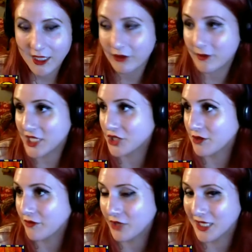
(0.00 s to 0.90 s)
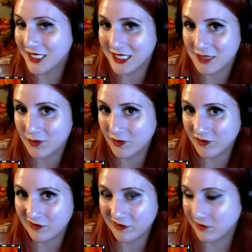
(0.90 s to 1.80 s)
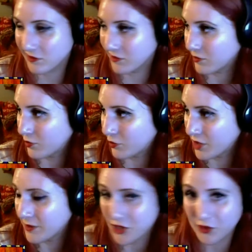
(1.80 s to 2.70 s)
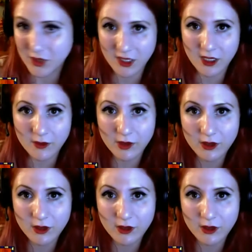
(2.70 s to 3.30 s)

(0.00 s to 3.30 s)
imaginary friend is pretty much real to them.